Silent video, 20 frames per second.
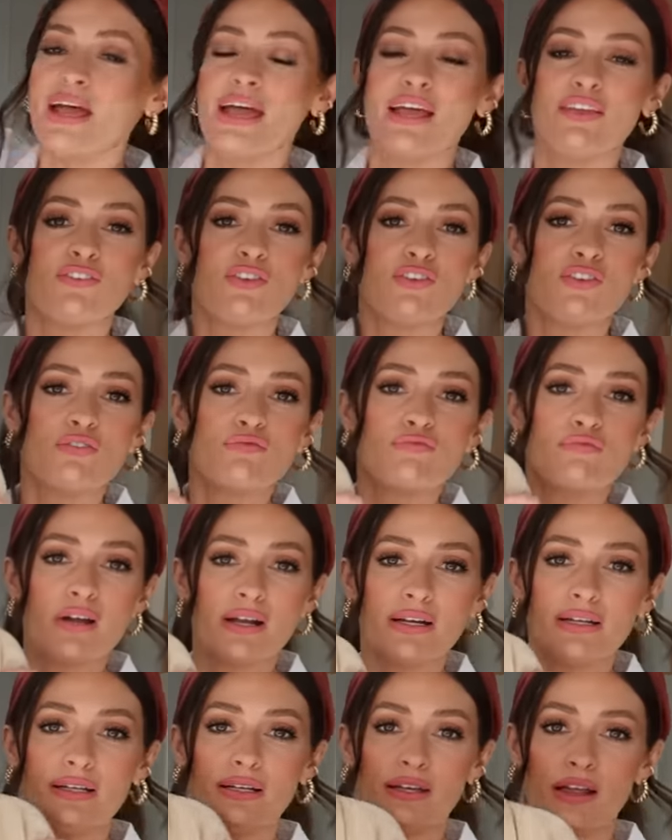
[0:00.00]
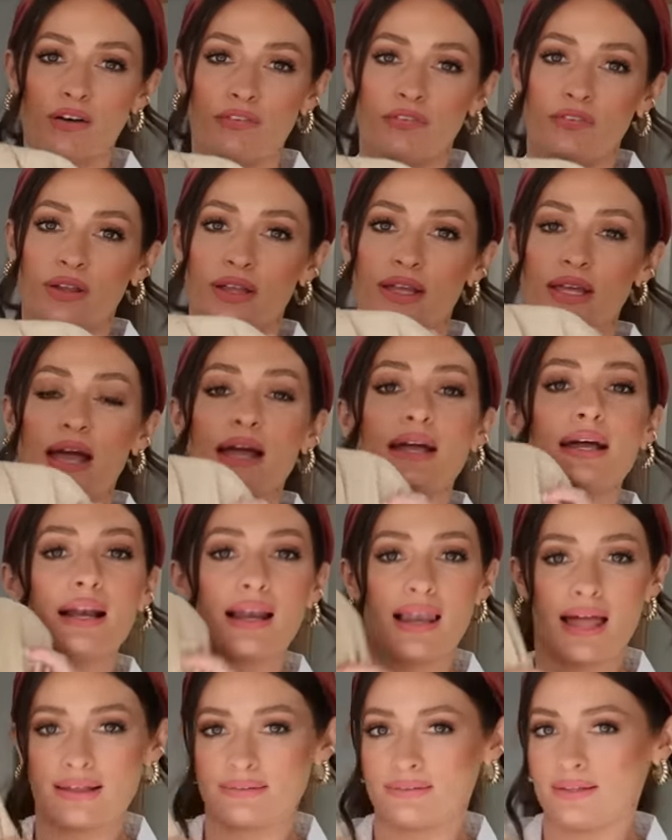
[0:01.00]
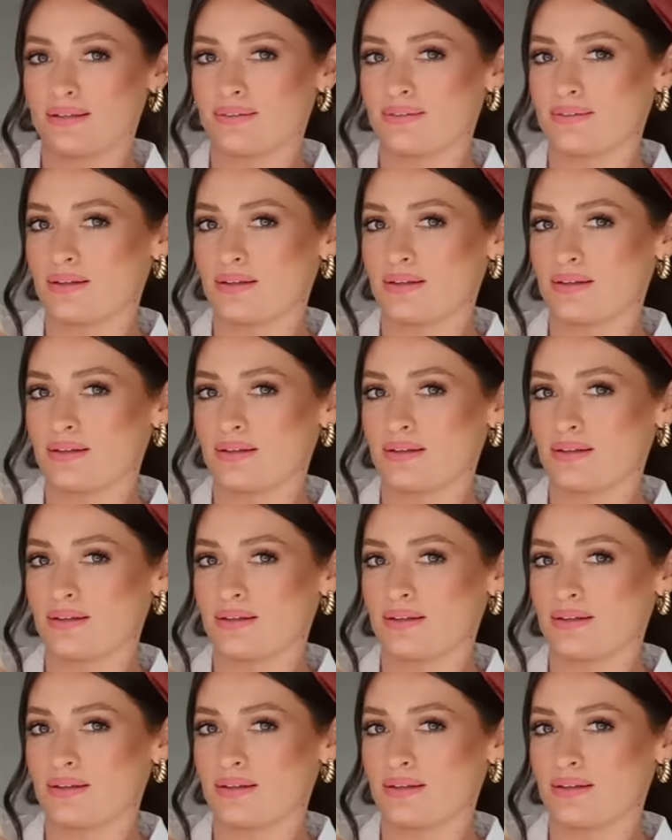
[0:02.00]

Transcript: It's just a really lovely classic